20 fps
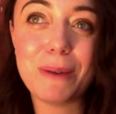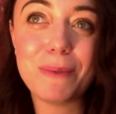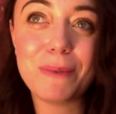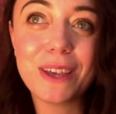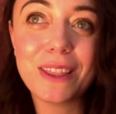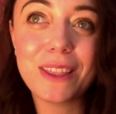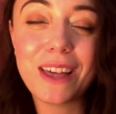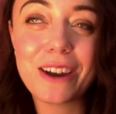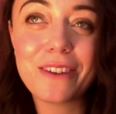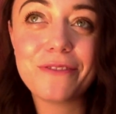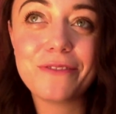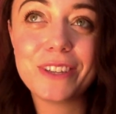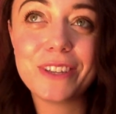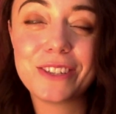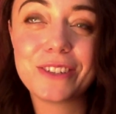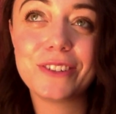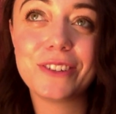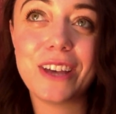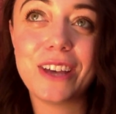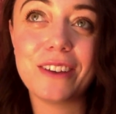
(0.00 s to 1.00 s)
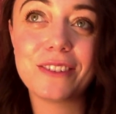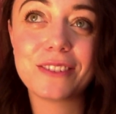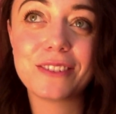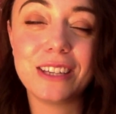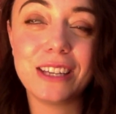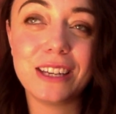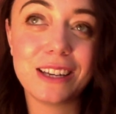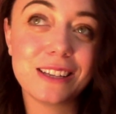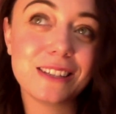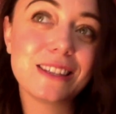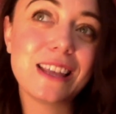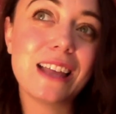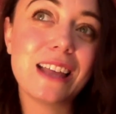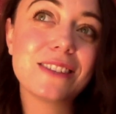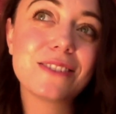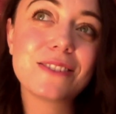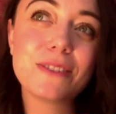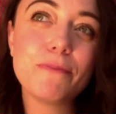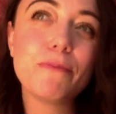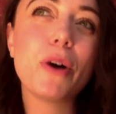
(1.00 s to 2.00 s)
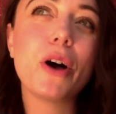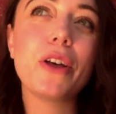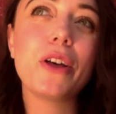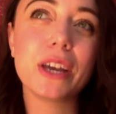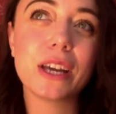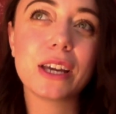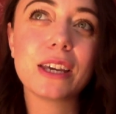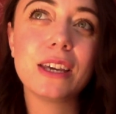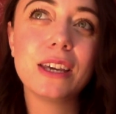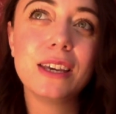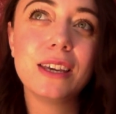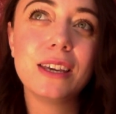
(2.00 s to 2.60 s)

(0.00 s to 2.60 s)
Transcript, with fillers: maybe a lot of physical house cleaning, because that's symbolic